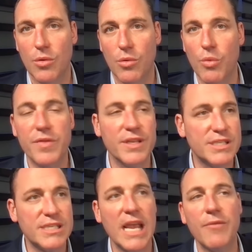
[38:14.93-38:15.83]
with the
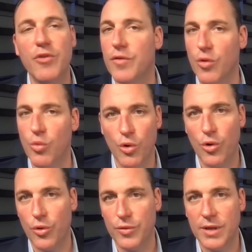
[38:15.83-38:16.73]
Savior of the
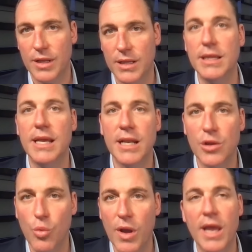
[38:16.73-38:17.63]
world leading
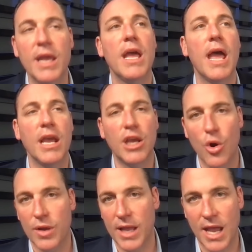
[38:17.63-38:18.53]
the way and
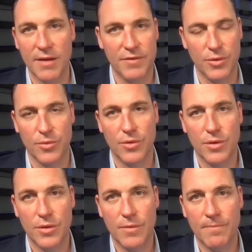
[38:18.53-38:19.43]
going ahead of you.
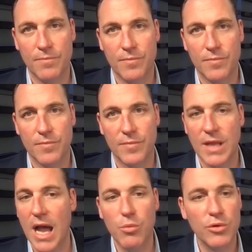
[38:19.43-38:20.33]

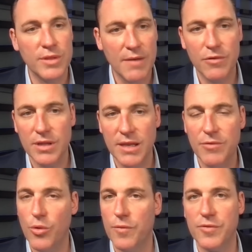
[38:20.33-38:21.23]
God will never leave
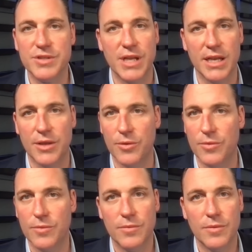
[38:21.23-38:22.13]
you or forsake you.
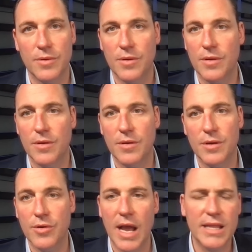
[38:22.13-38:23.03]

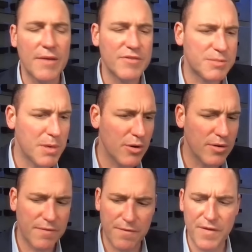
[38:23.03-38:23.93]
You're not to have a spirit
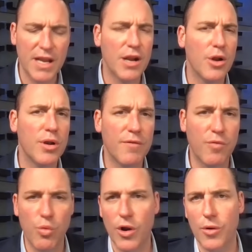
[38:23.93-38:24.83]
of fear and of
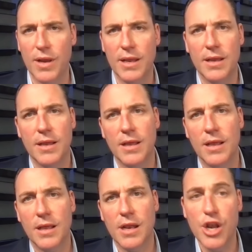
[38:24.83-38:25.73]
worry.
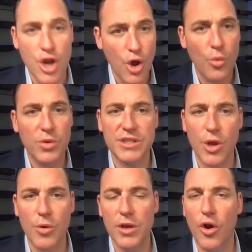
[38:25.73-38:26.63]
Know what's
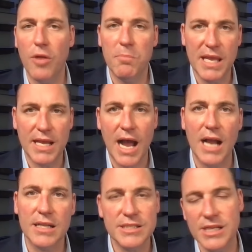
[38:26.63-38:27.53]
going on, be
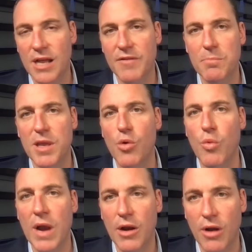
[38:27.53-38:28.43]
cognizant of it, be
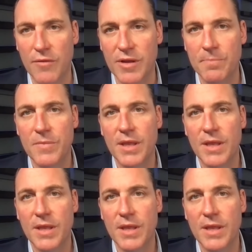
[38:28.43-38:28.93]
aware of it.